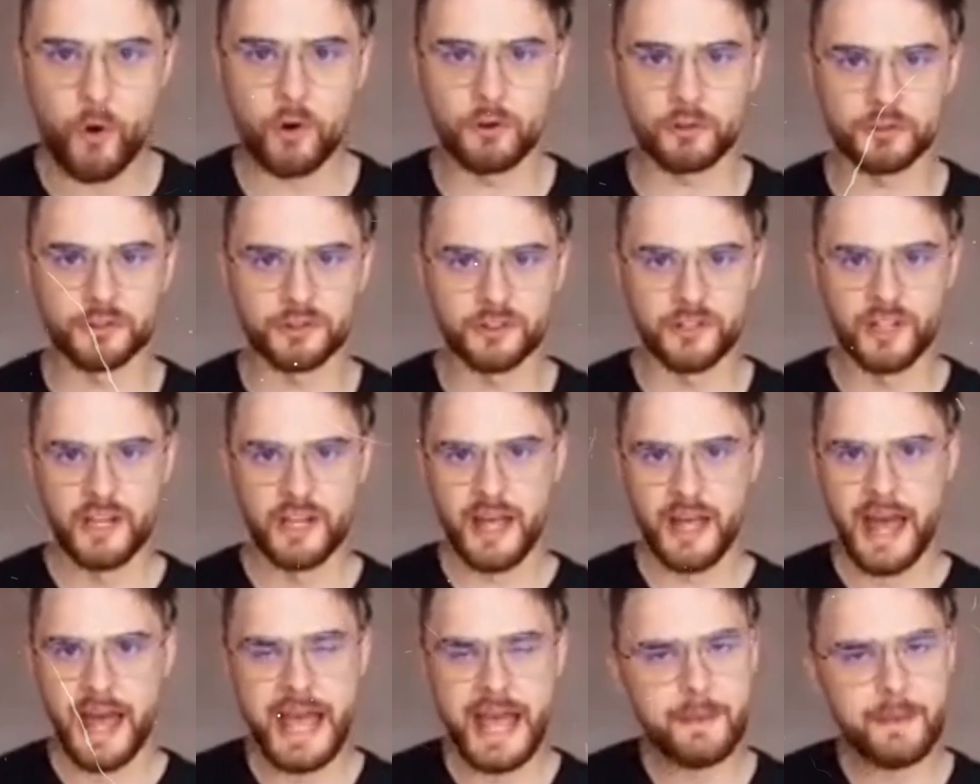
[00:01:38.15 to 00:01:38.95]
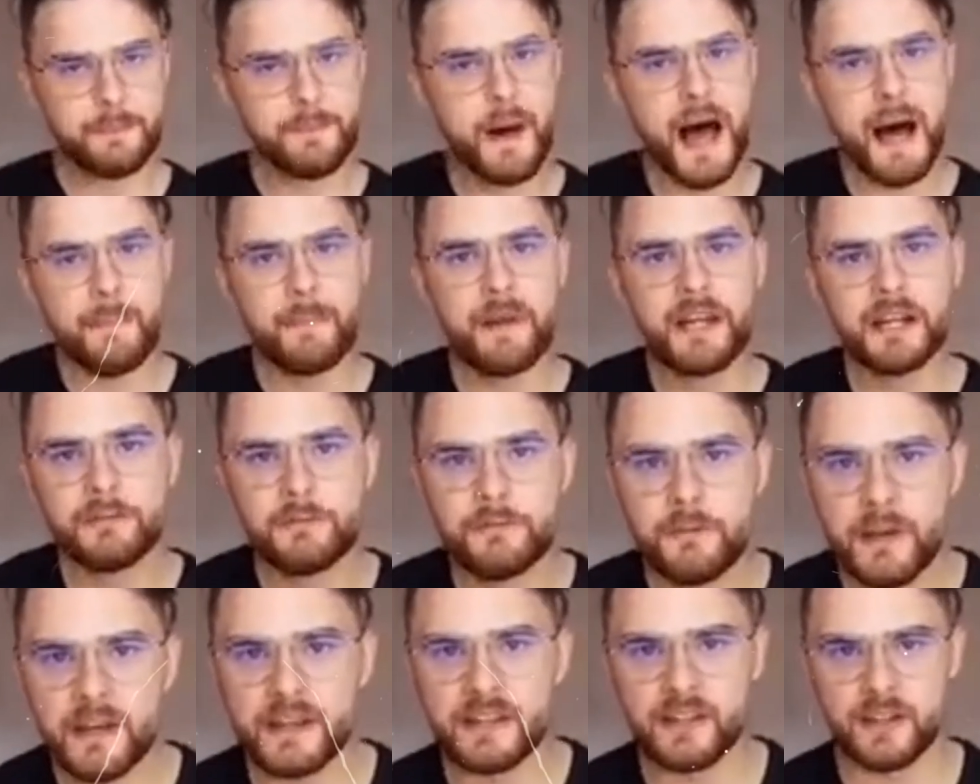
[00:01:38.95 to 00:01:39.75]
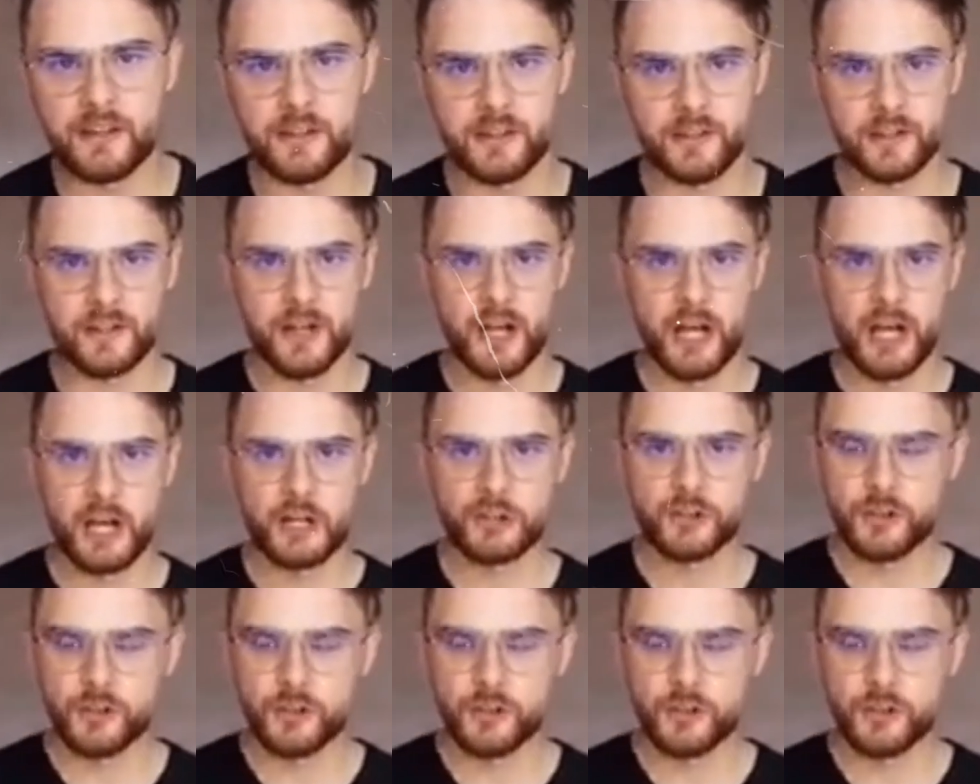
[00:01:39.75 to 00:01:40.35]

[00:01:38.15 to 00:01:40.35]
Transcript: world, a public figure,